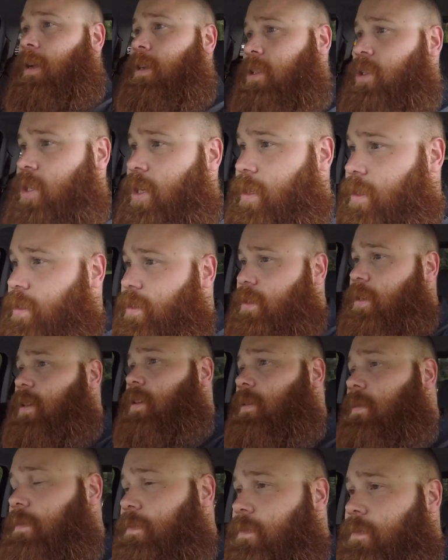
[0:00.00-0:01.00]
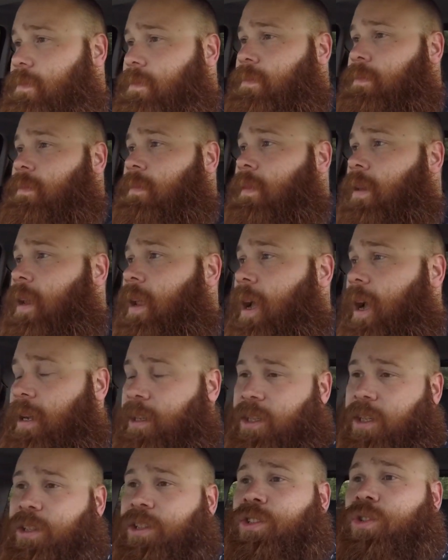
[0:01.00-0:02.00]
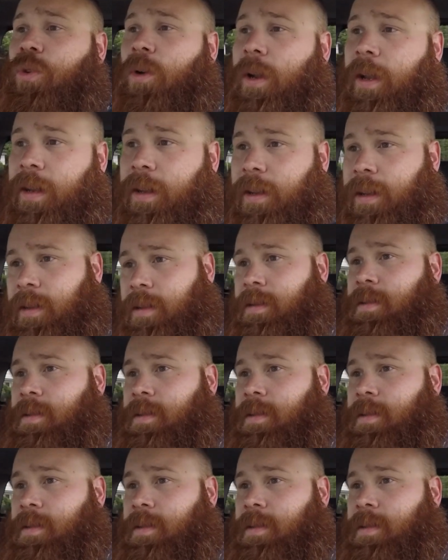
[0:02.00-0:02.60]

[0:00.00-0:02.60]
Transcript: just joined.